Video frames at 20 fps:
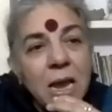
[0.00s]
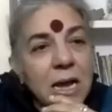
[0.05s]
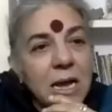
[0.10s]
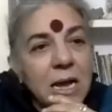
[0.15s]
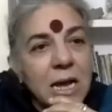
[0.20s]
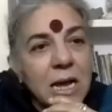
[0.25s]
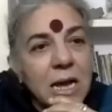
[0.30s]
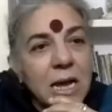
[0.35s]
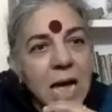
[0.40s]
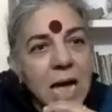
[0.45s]

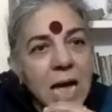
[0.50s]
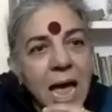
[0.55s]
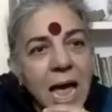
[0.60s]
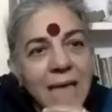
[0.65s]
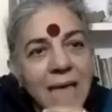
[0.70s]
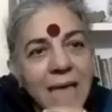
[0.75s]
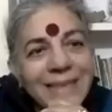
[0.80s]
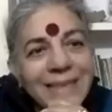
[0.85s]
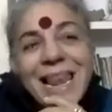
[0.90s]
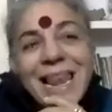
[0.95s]
has
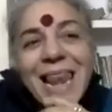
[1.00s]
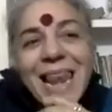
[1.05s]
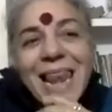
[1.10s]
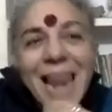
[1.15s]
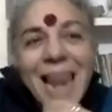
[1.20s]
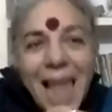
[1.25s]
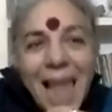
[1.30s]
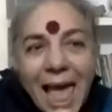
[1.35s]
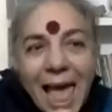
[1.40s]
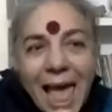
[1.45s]

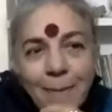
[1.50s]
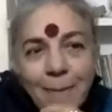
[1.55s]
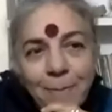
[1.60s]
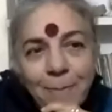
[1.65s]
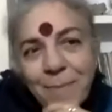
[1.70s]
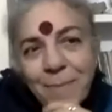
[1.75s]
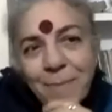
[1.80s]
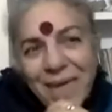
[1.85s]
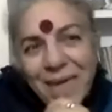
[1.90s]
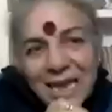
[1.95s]

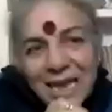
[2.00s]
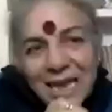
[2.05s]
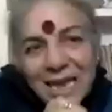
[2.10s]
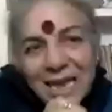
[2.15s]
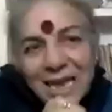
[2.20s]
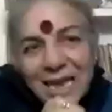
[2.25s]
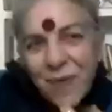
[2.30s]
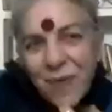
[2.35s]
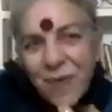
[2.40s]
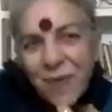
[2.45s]
lab-made
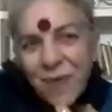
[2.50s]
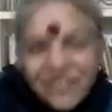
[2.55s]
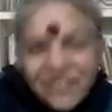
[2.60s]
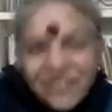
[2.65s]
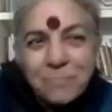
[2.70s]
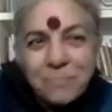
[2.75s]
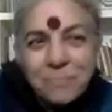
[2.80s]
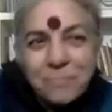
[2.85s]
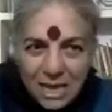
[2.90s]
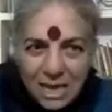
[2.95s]
breast
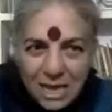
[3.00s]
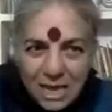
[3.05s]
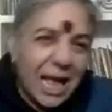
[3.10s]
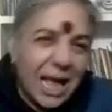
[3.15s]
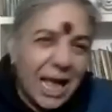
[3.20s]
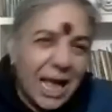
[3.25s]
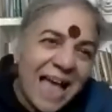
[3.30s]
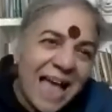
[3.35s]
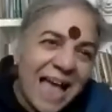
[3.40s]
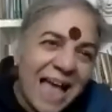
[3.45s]
milk as a
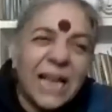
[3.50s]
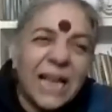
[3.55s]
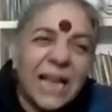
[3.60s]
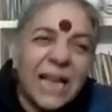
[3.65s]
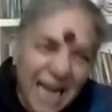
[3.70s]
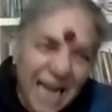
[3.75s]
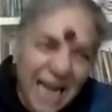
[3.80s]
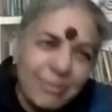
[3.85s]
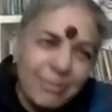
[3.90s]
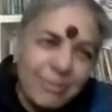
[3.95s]
climate
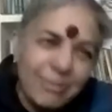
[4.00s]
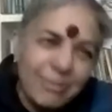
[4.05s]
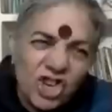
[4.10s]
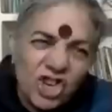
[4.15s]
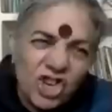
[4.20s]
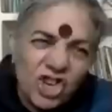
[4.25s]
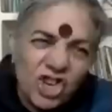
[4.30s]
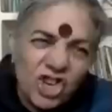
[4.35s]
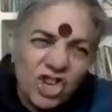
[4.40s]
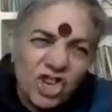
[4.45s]
change
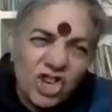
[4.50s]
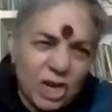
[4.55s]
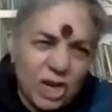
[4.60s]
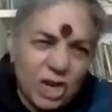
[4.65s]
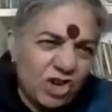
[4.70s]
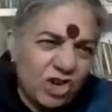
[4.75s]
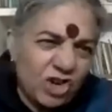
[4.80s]
solution. Now,